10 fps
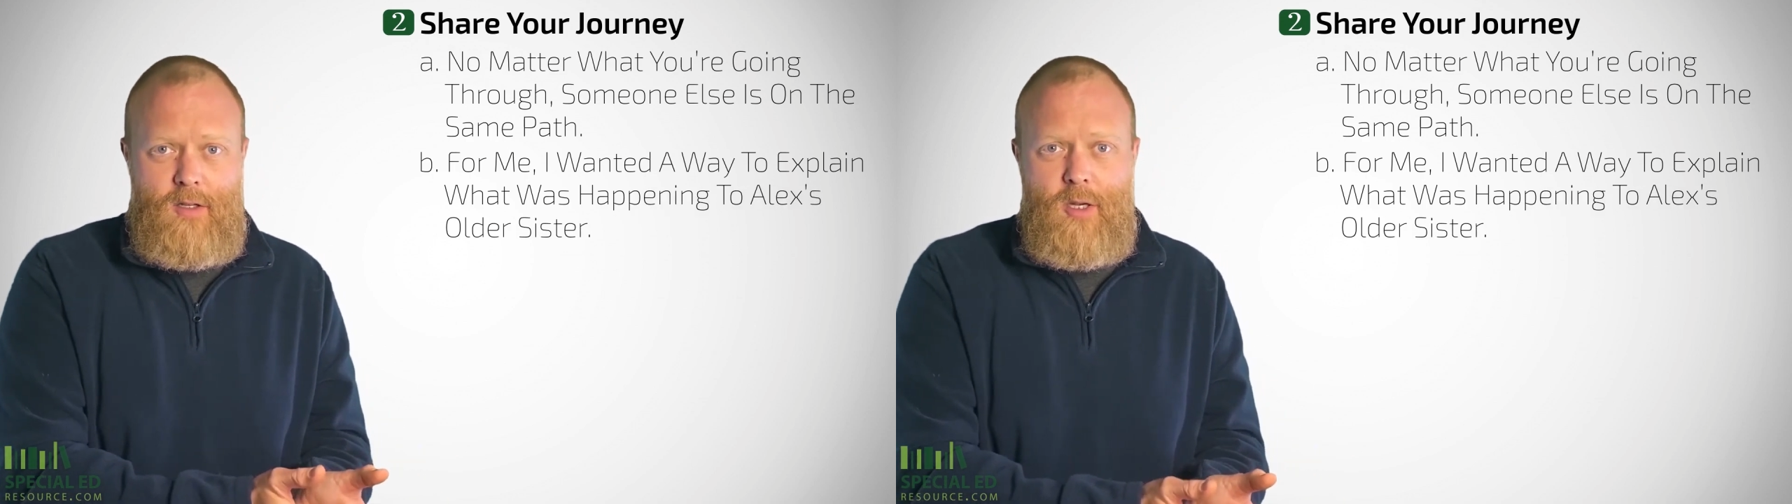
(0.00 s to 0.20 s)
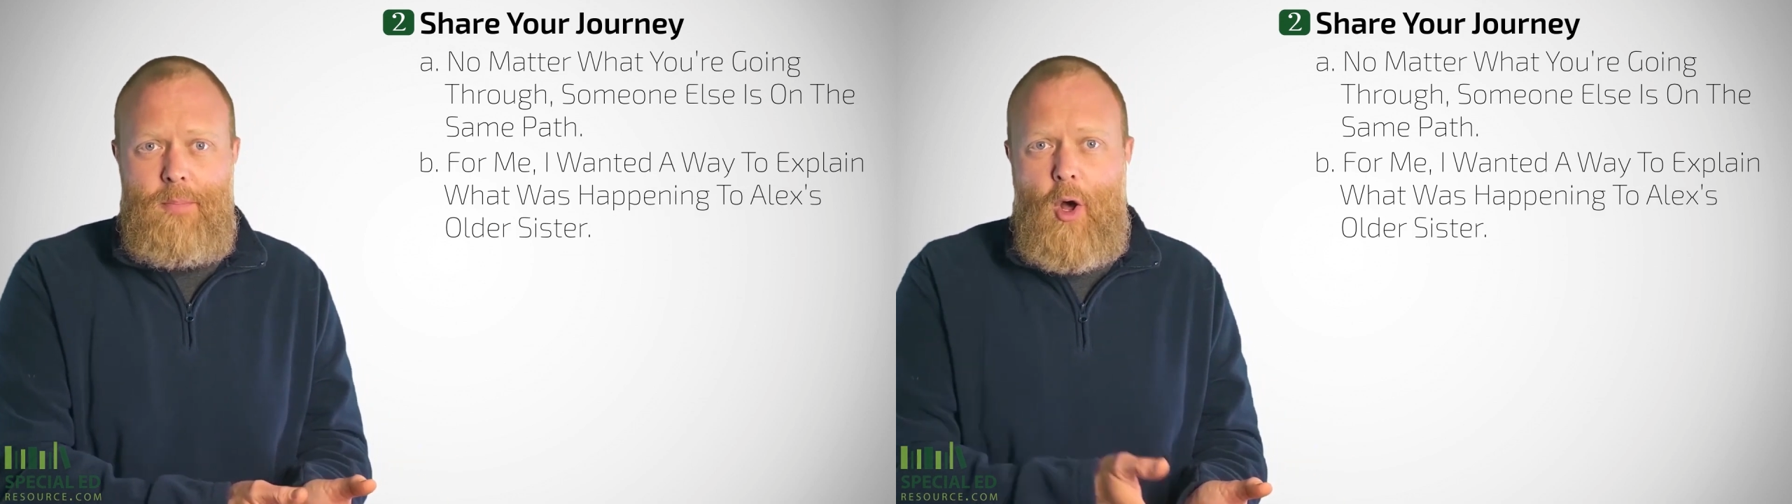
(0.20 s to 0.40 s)

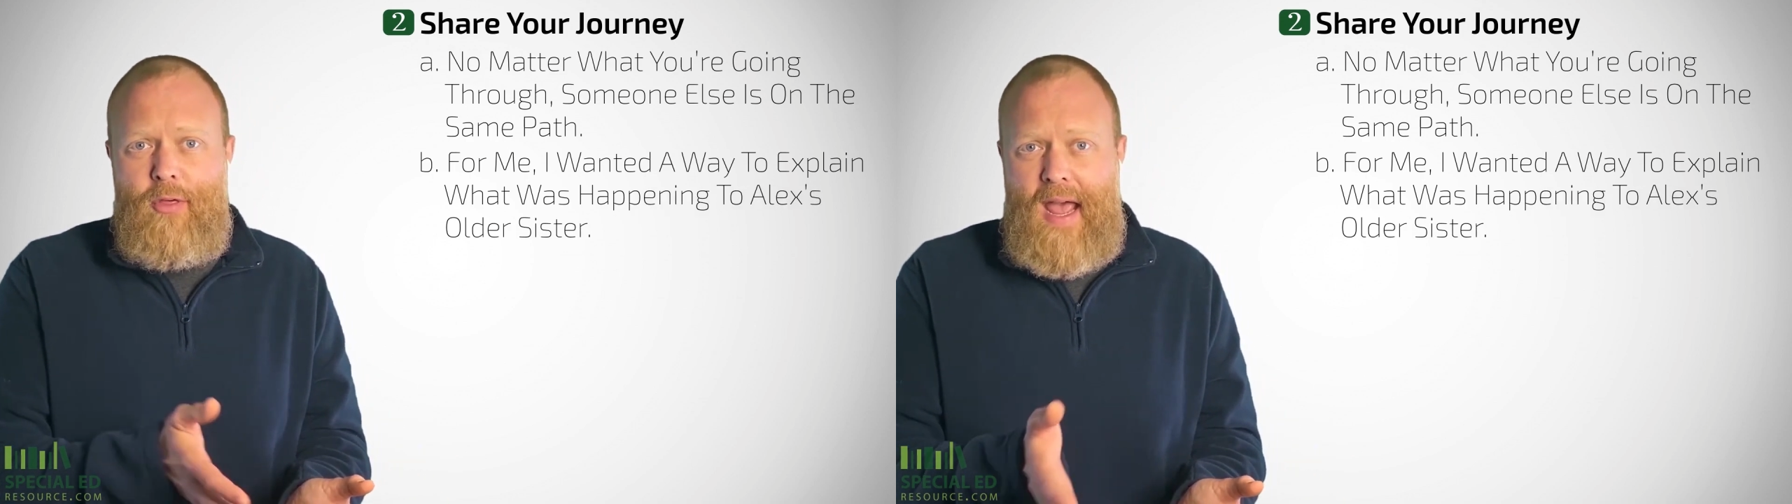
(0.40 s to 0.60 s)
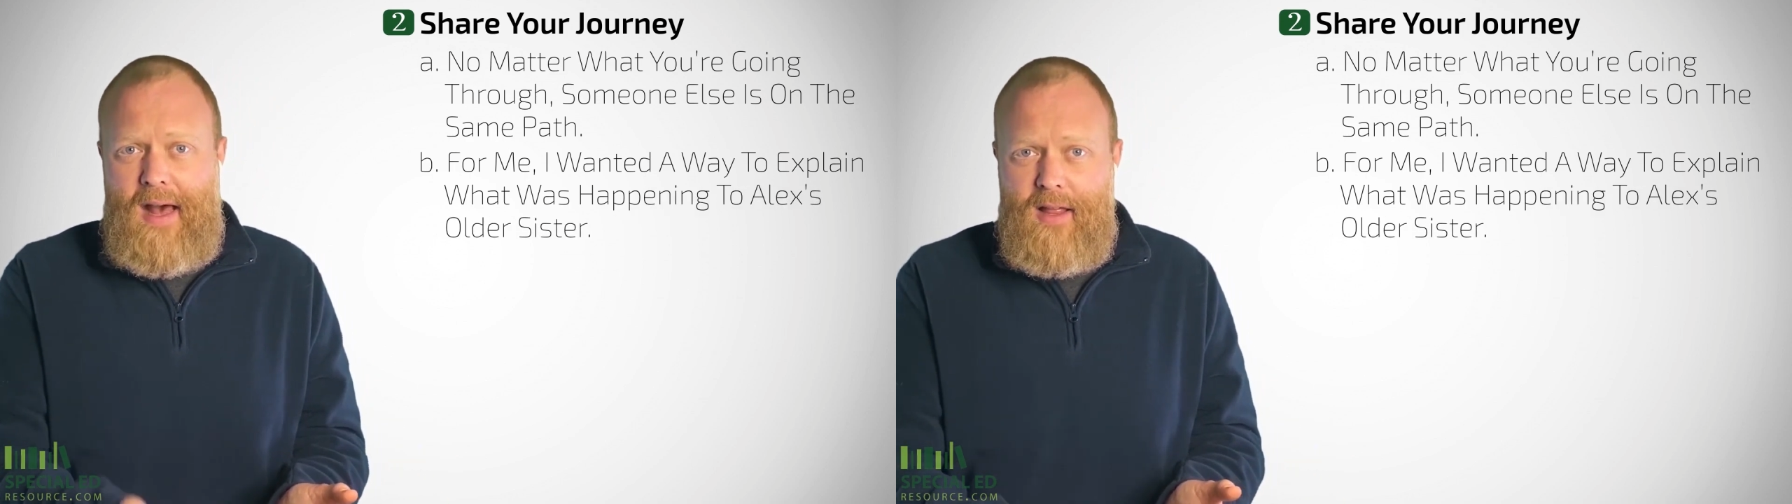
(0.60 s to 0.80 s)
to
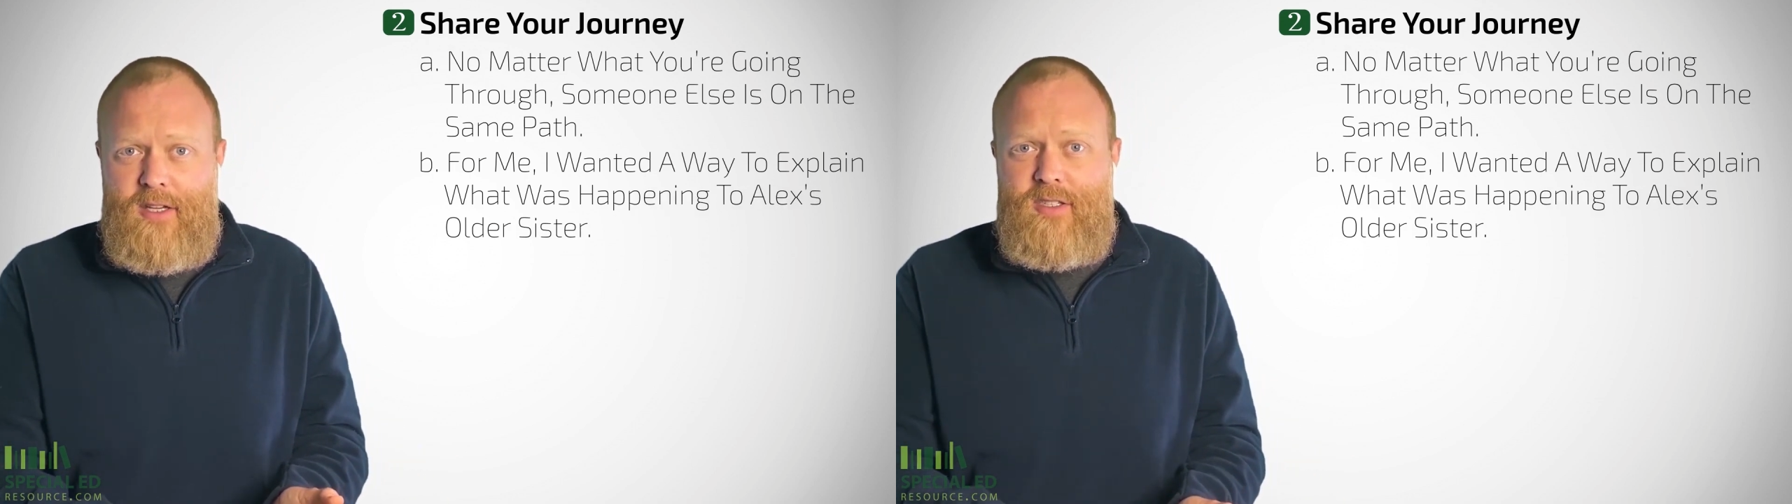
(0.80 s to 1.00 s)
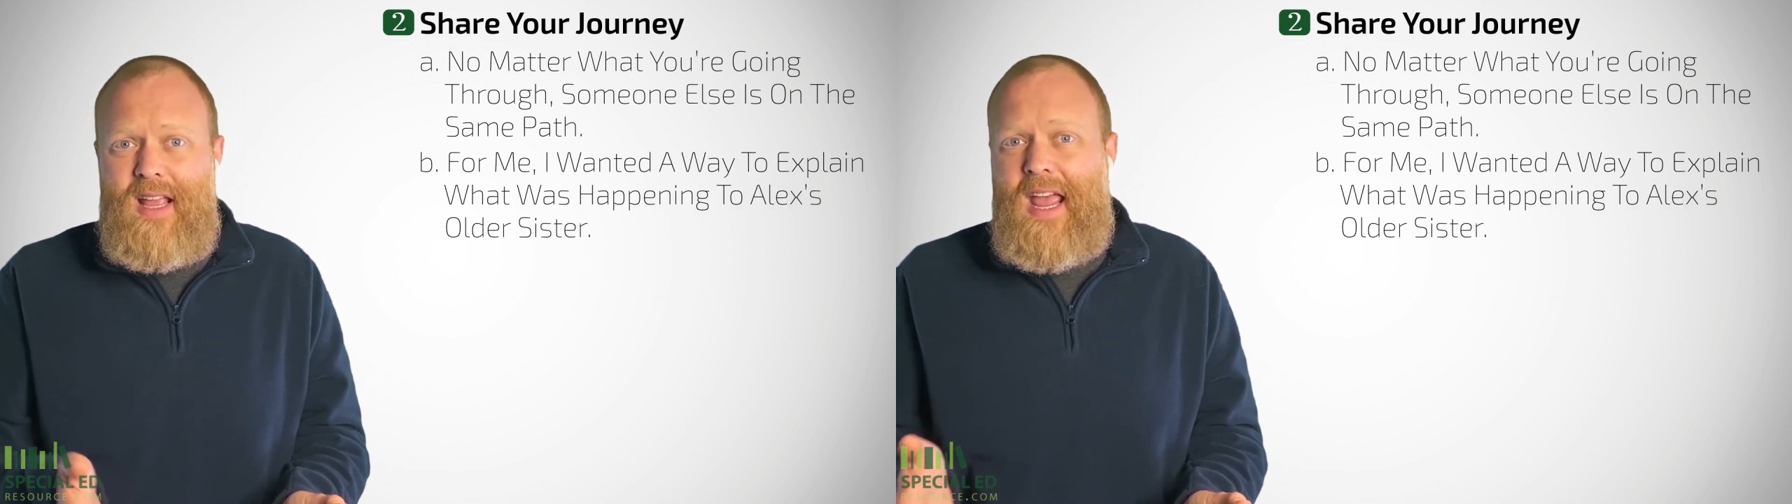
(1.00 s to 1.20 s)
both
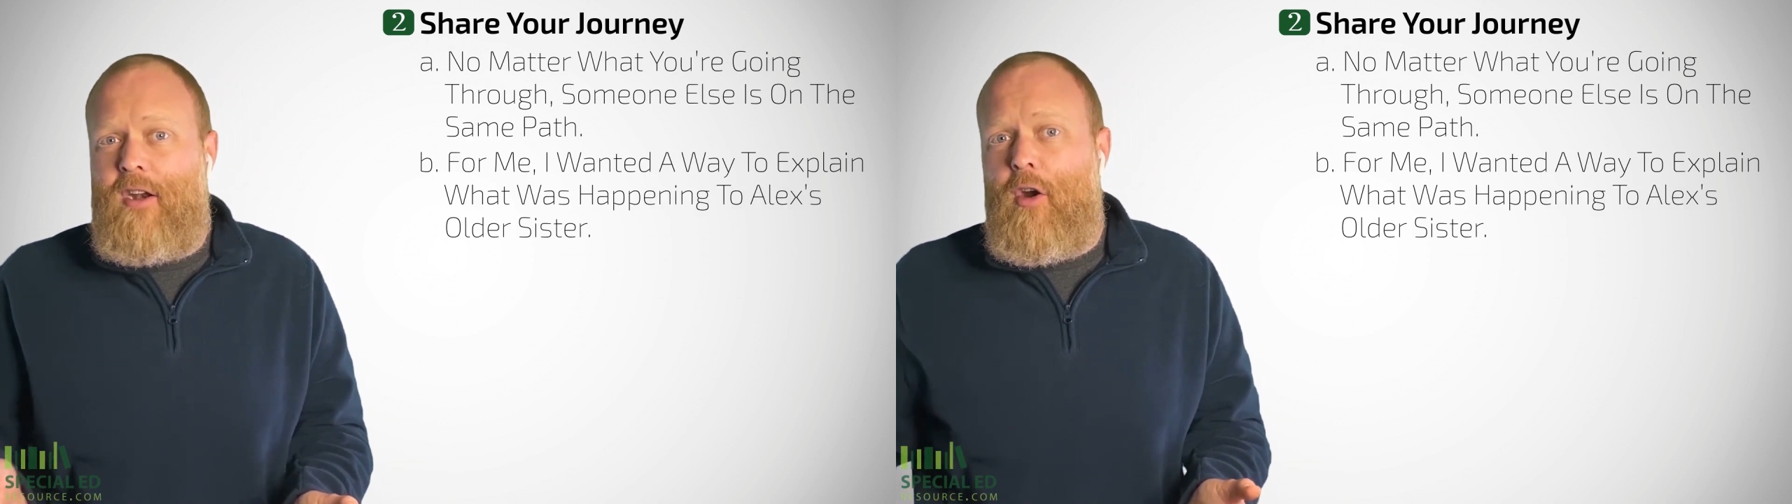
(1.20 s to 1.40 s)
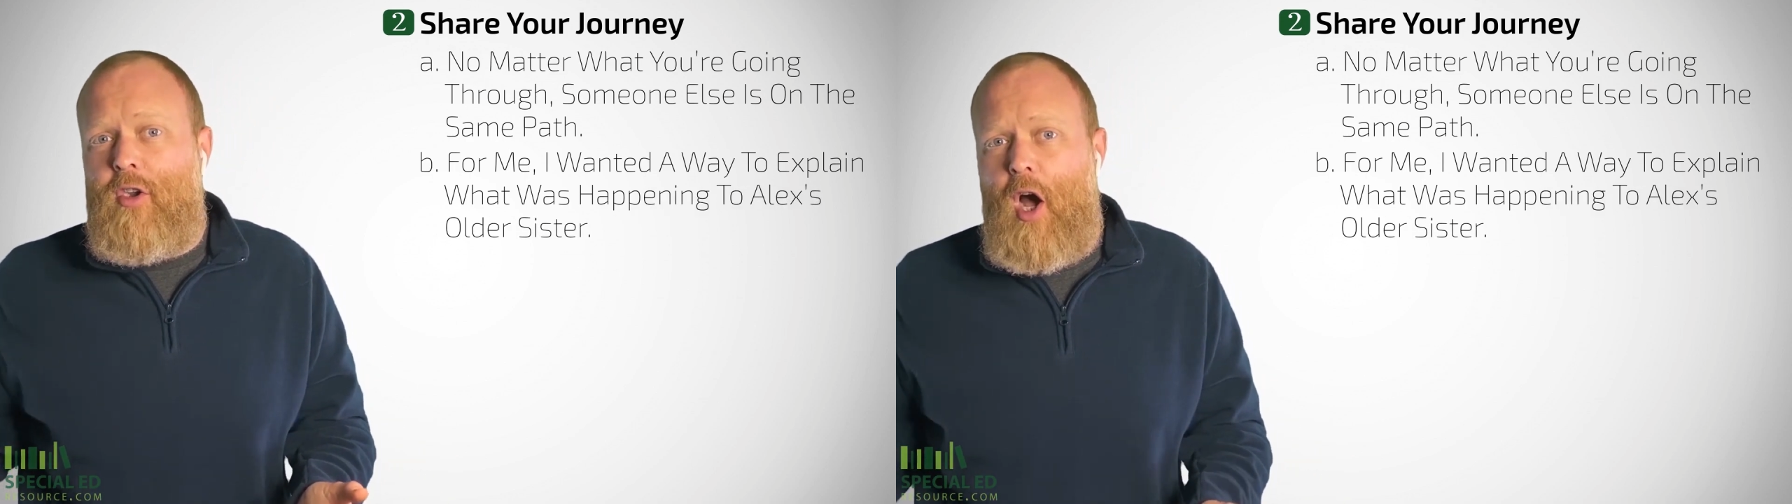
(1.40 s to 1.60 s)
Alex
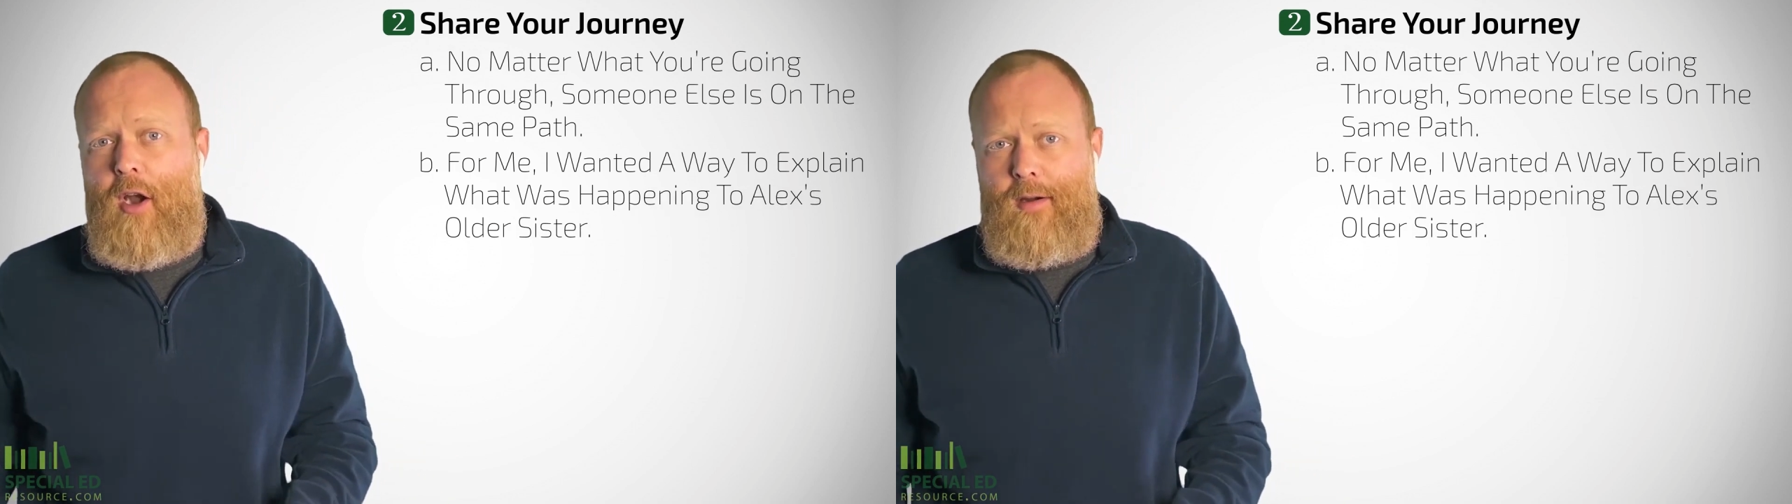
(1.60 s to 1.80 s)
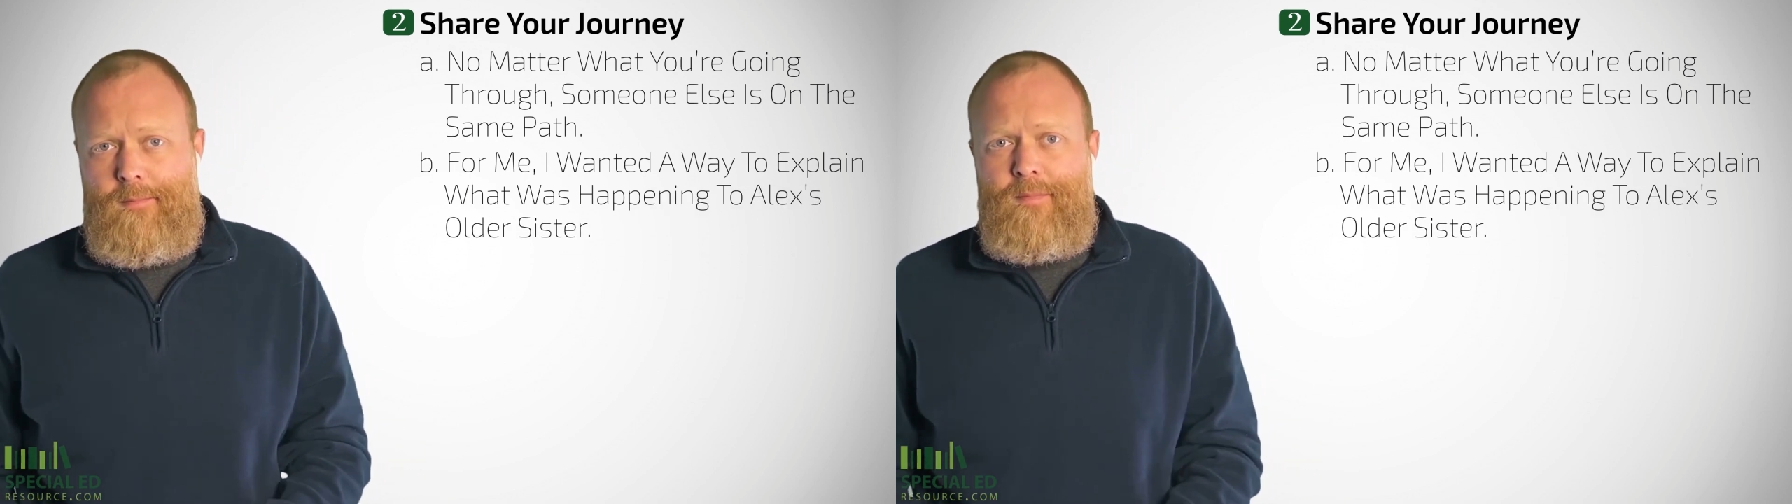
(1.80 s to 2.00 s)
and our
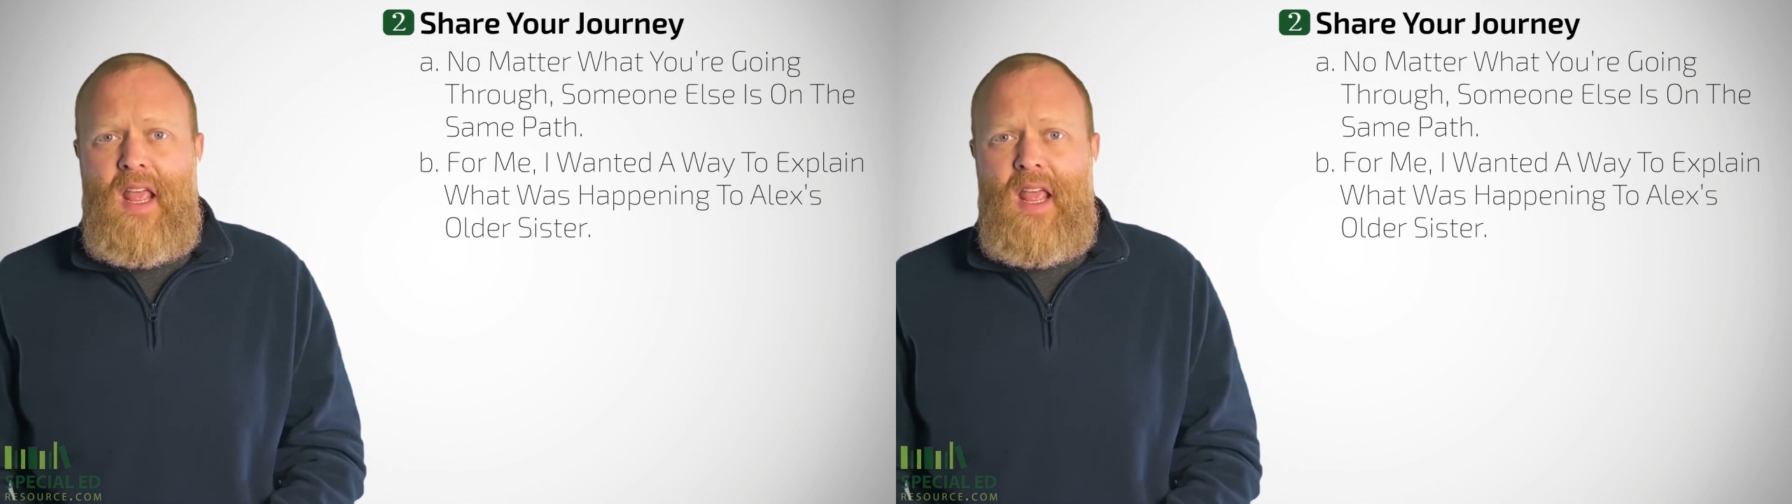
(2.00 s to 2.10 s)
daughter.